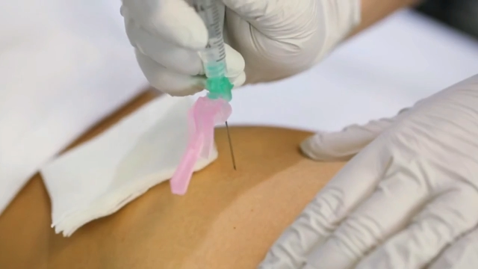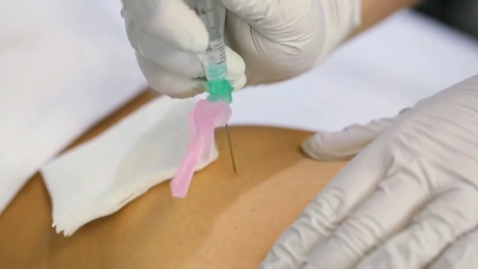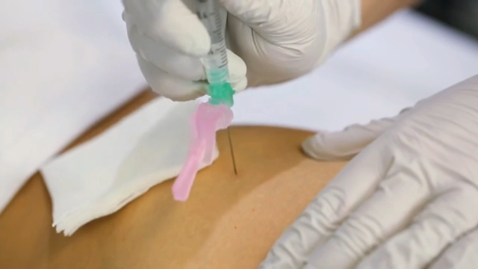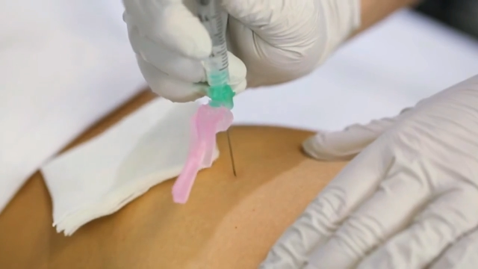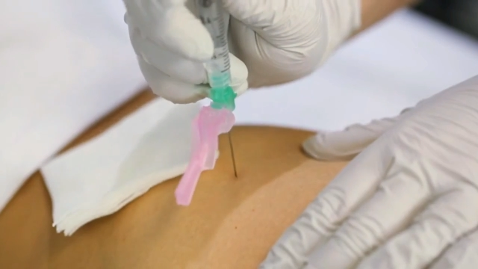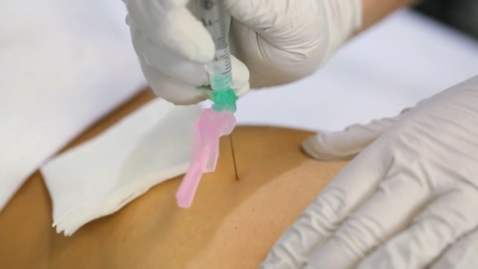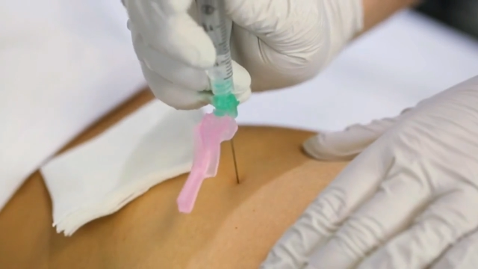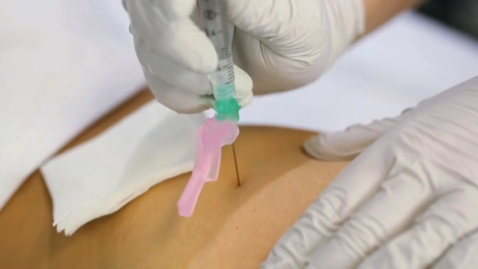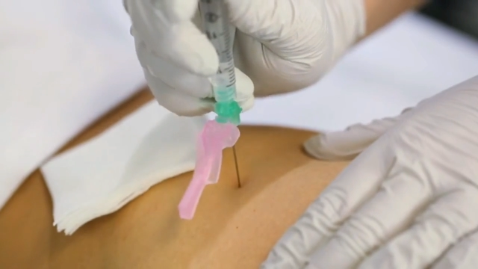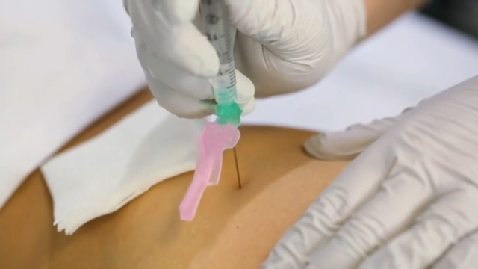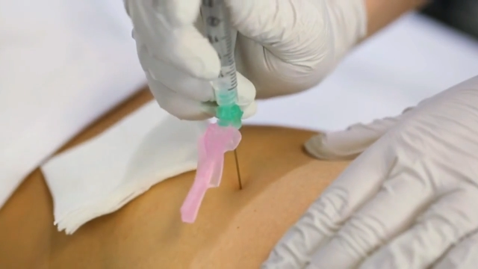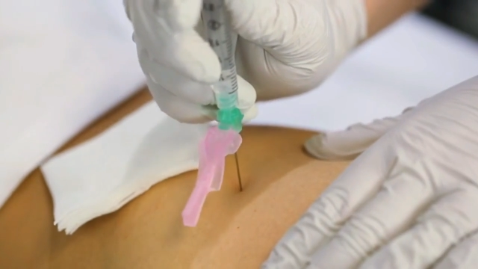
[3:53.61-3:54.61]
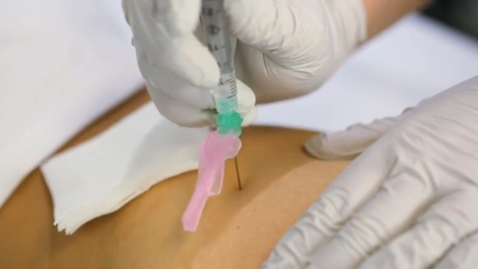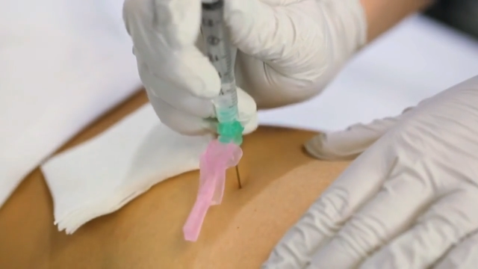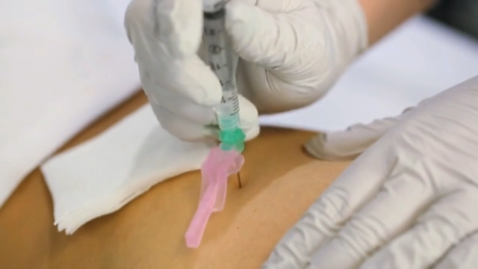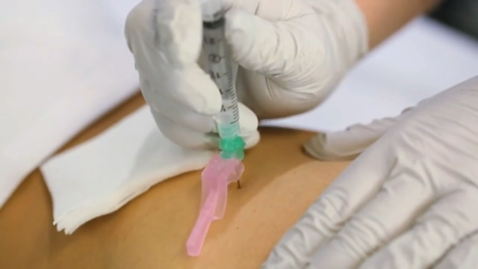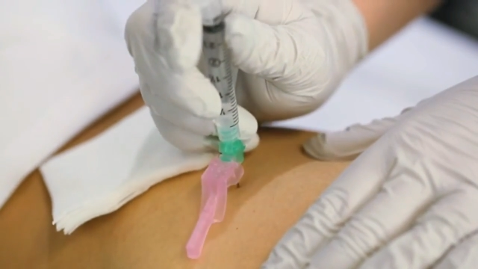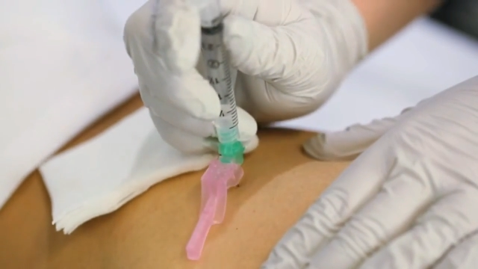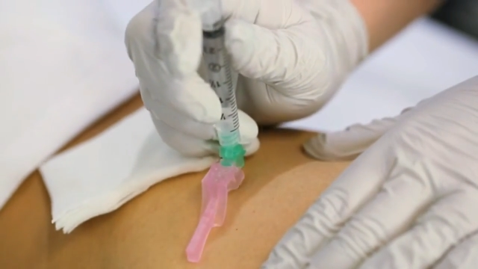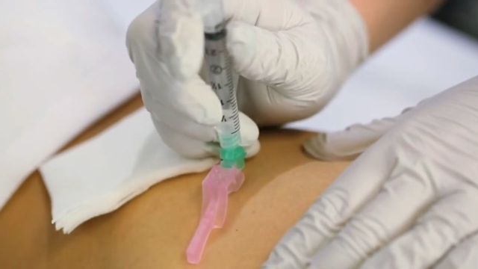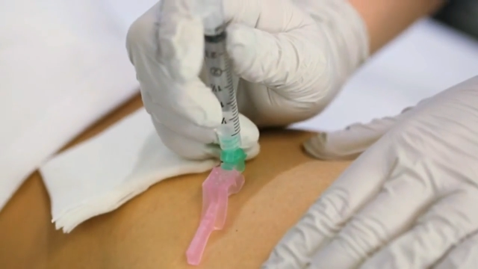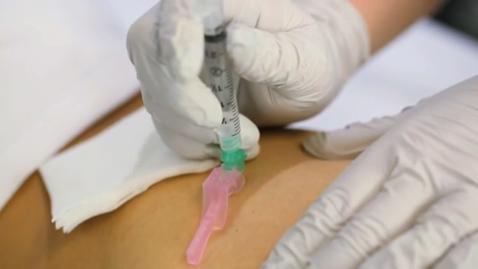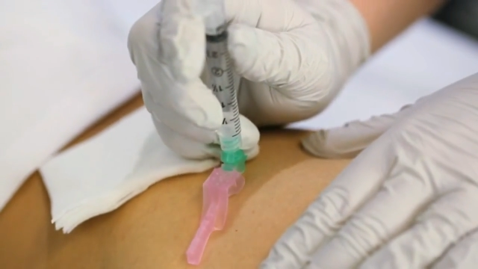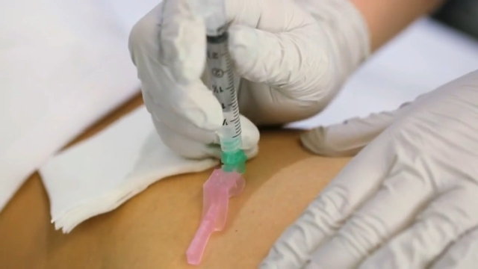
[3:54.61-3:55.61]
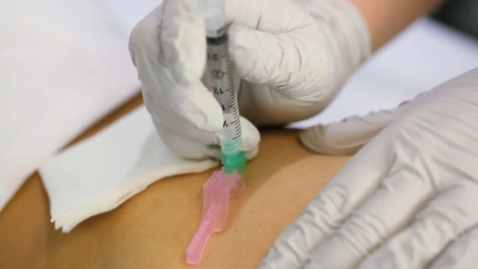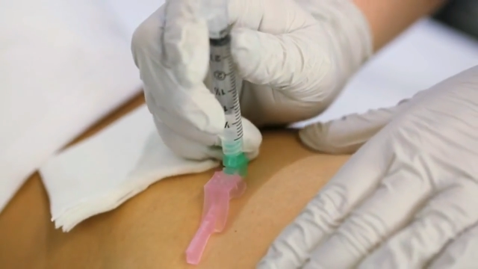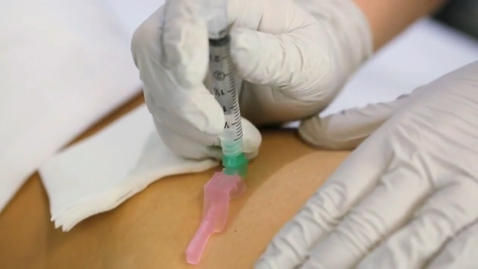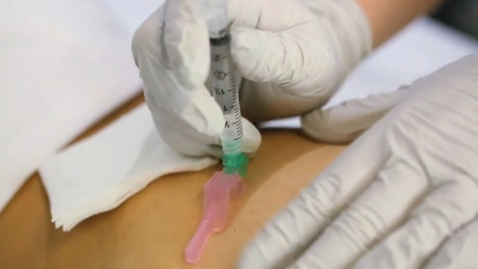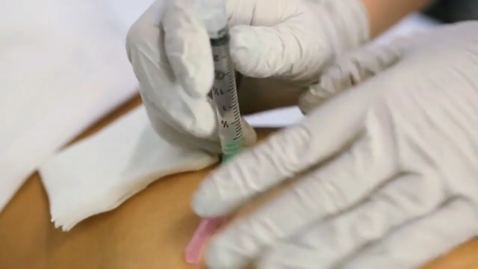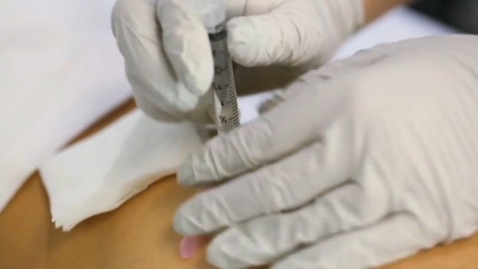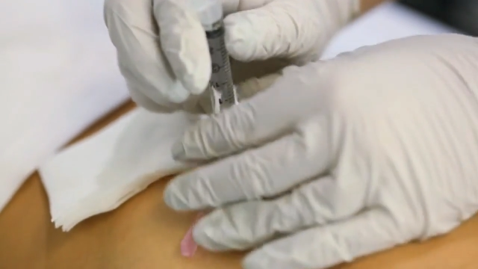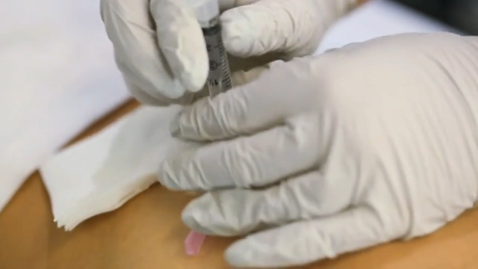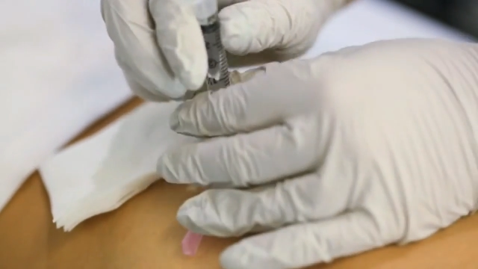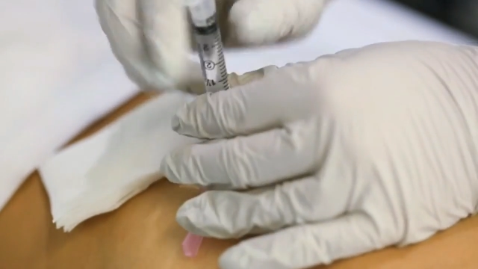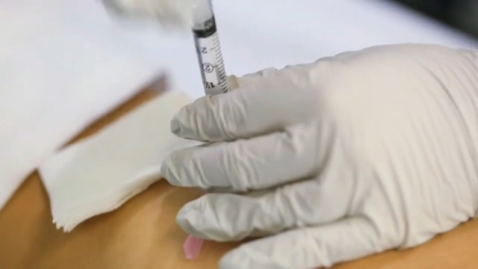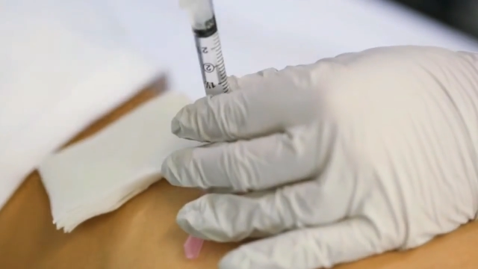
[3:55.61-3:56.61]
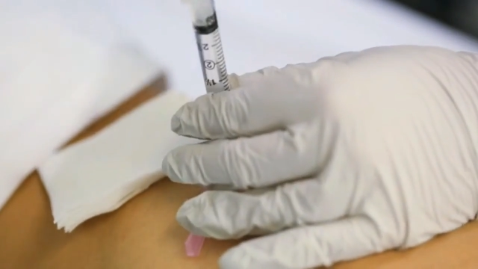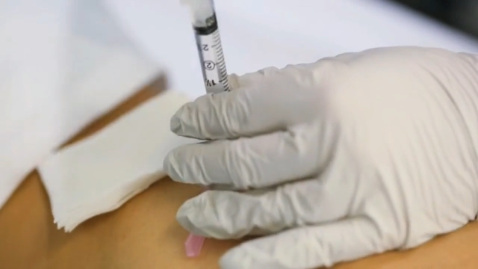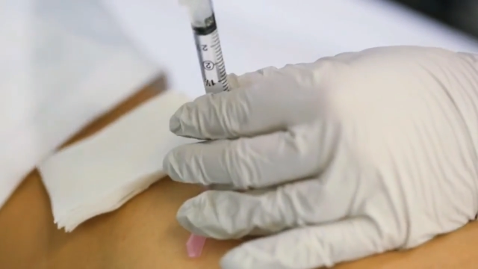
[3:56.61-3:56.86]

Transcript: No face is visible, so there are no lips to read.